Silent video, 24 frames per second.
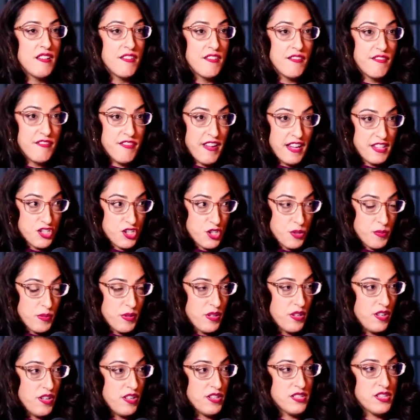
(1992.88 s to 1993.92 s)

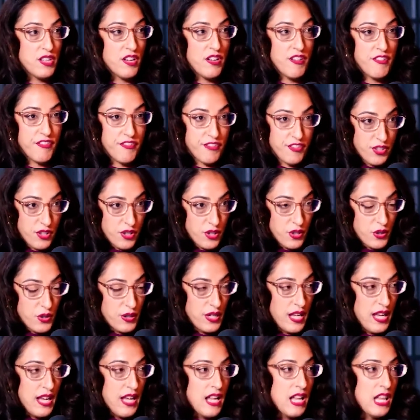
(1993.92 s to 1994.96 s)
vegetables,
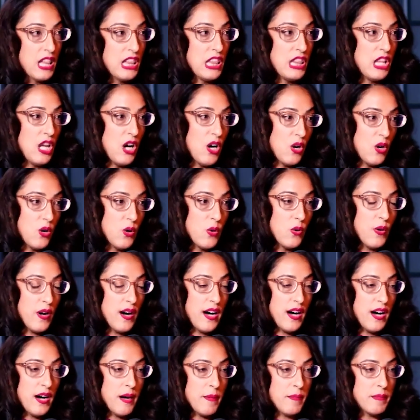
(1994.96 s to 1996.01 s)
fruit, low
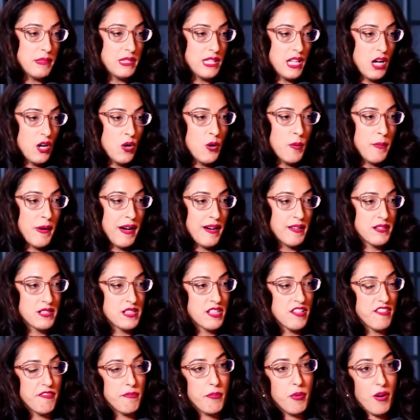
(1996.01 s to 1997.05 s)
amounts
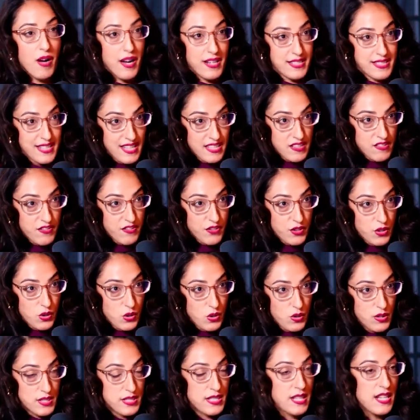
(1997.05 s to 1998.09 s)
of processed
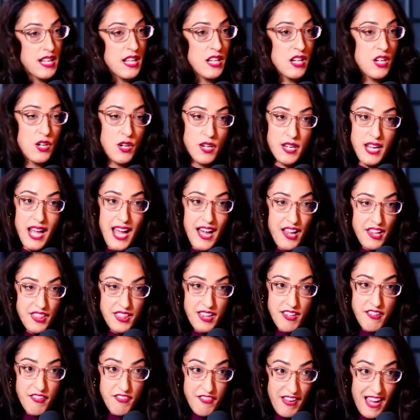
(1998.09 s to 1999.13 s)
foods, good
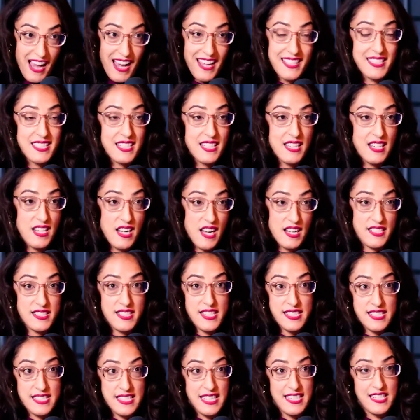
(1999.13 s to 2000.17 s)
healthy fats, nuts
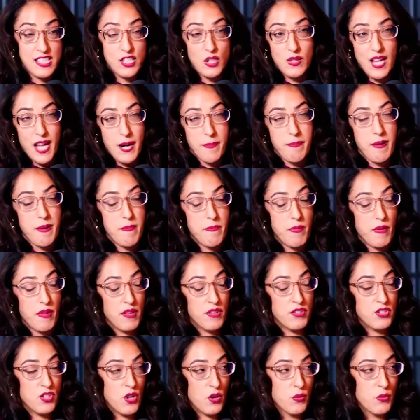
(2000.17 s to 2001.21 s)
and seeds. So a lot of people
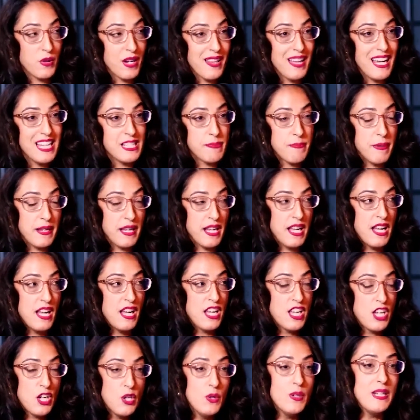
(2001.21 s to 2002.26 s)
don't realize, but
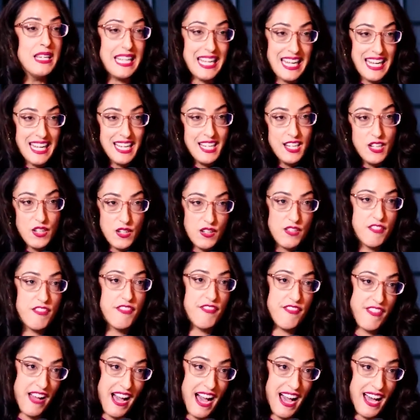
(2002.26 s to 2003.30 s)
you need good
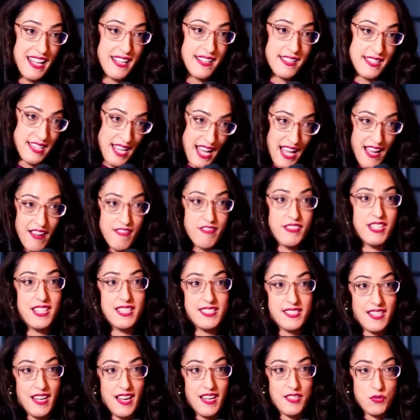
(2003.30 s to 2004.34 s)
fat to have
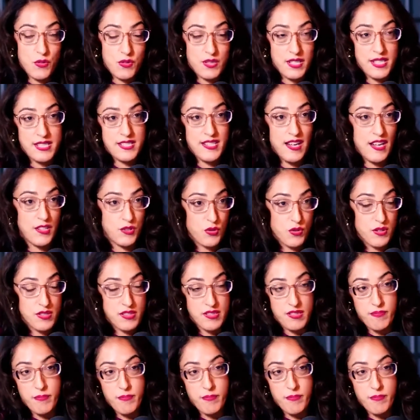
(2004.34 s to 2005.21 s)
testosterone. Testosterone